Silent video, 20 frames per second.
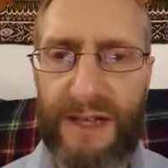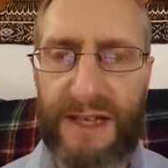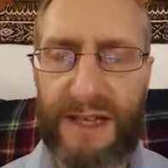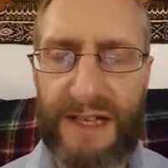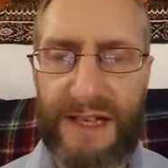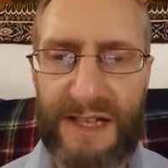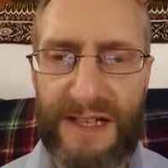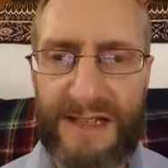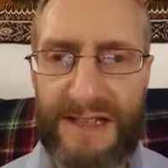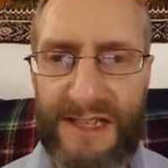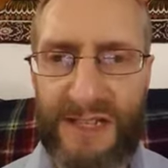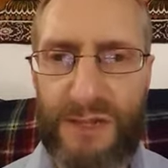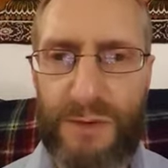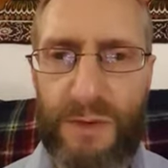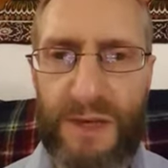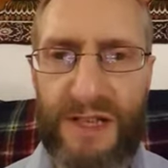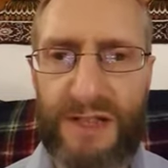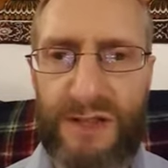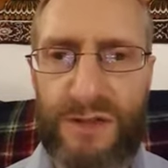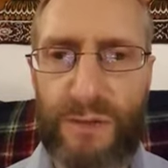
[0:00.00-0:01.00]
In a
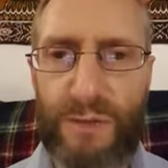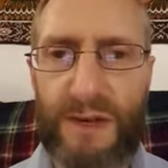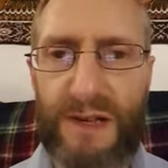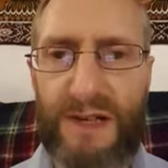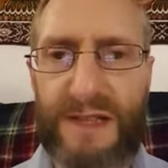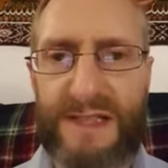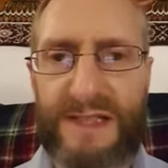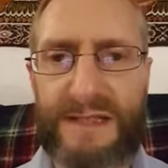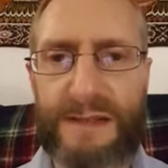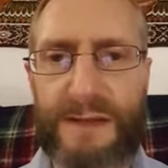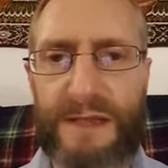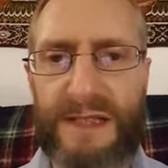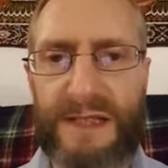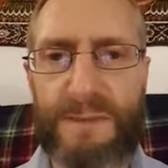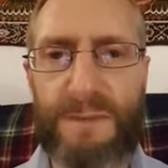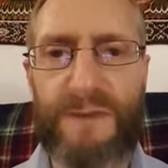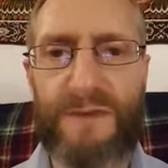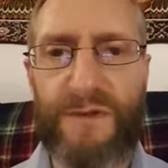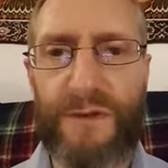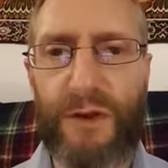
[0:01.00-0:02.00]
situation where it's
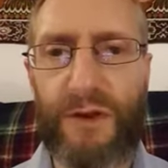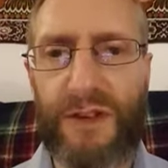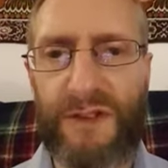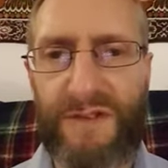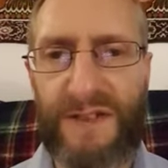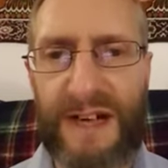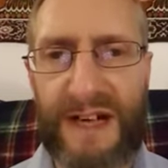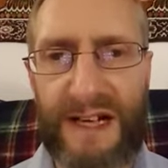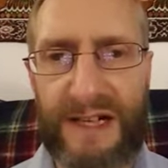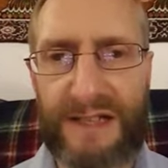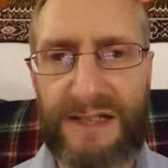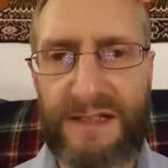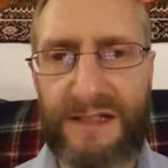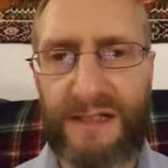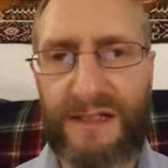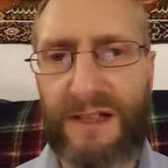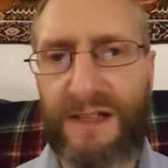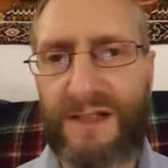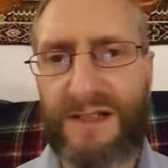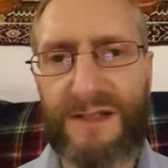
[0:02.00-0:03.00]
before the fact,
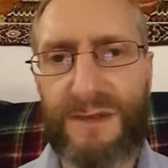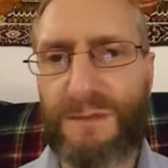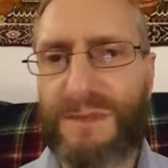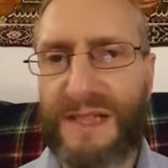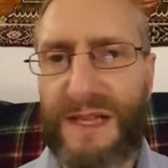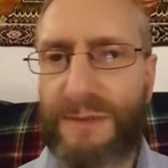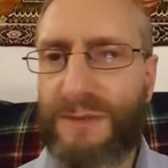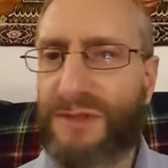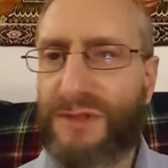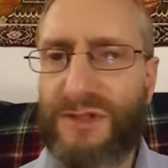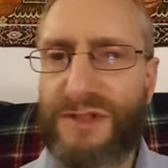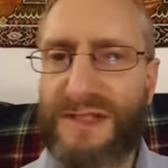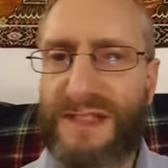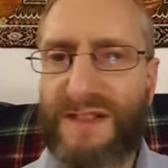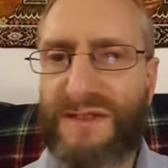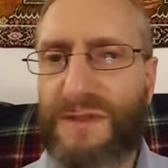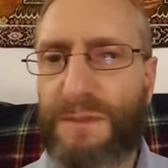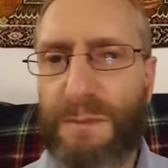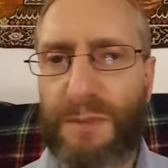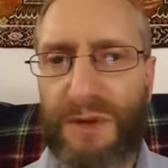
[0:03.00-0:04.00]
sometimes you just
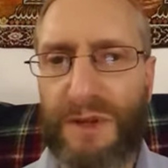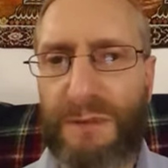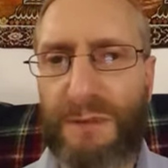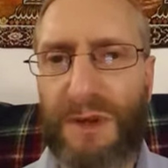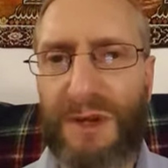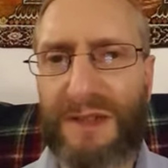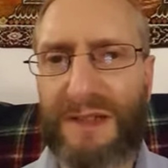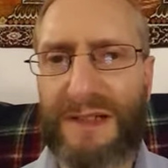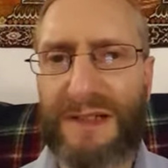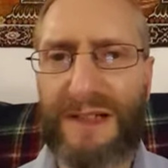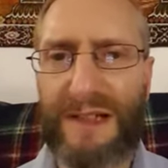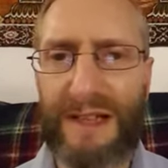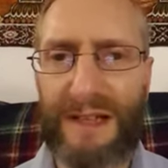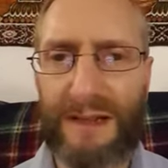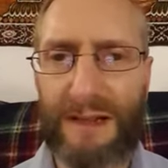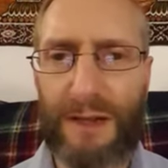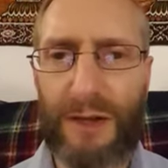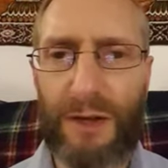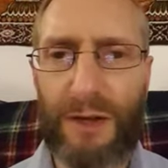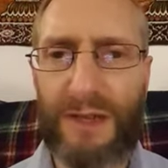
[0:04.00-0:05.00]
have to put them all
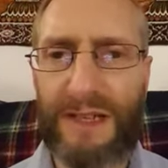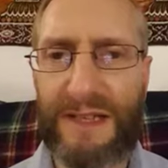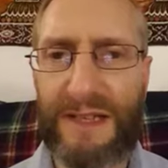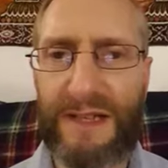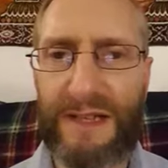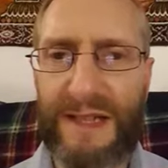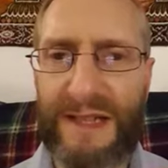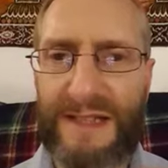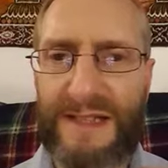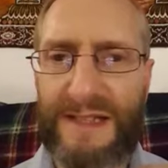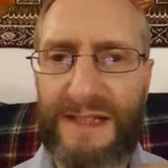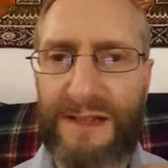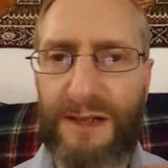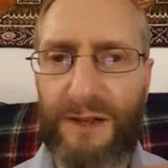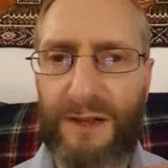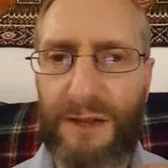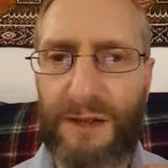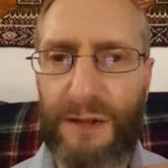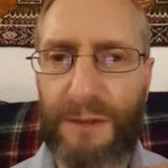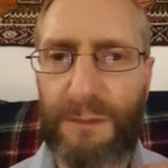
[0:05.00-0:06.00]
in, all
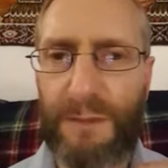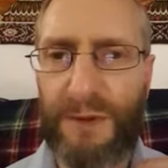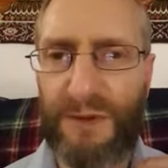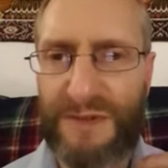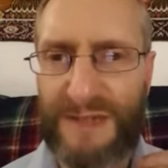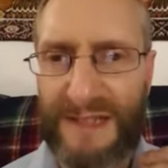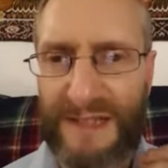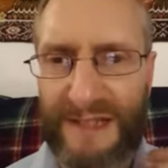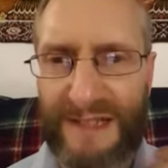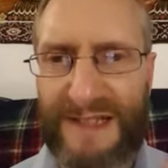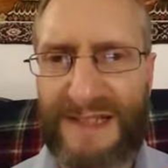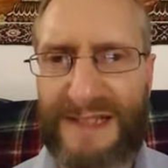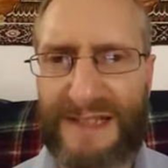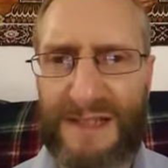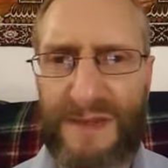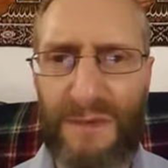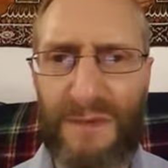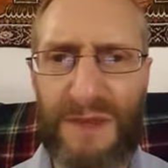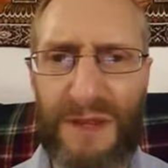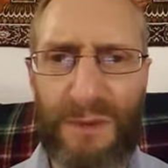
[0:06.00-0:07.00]
the components in, unless it's
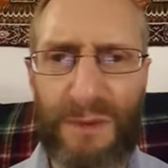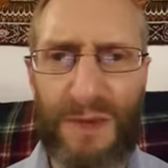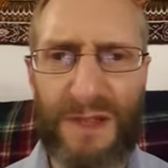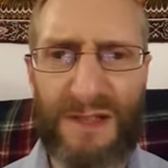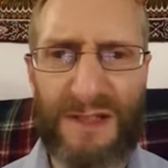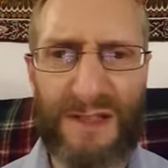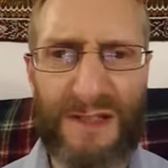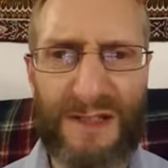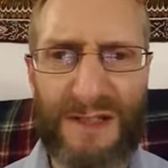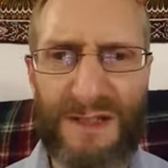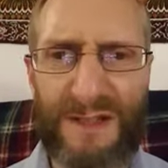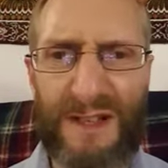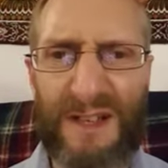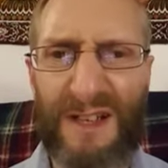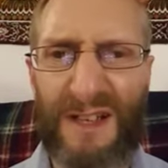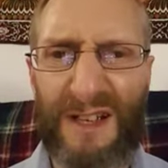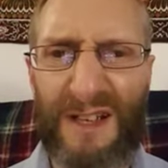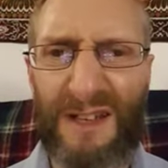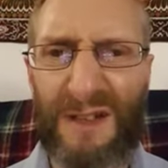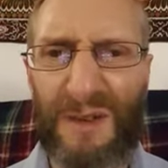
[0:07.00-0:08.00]
something which is
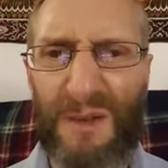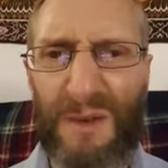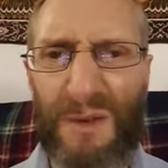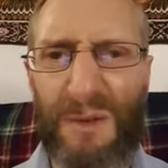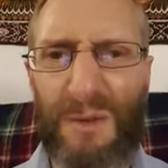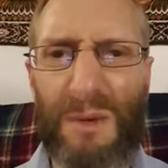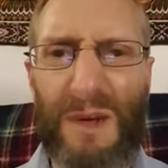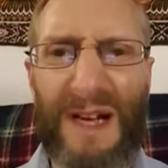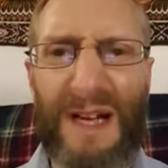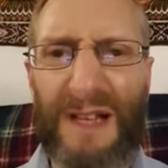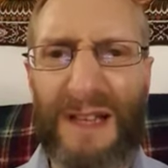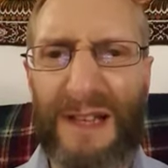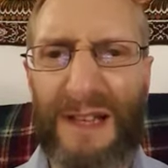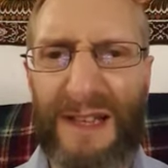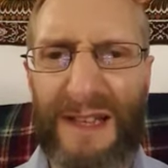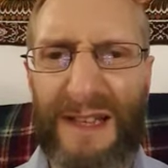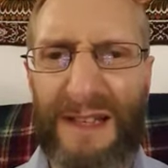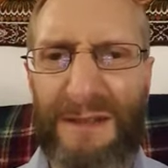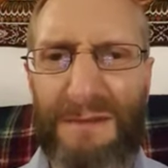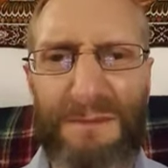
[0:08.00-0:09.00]

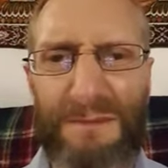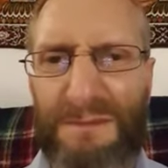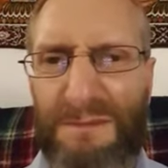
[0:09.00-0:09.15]
wildly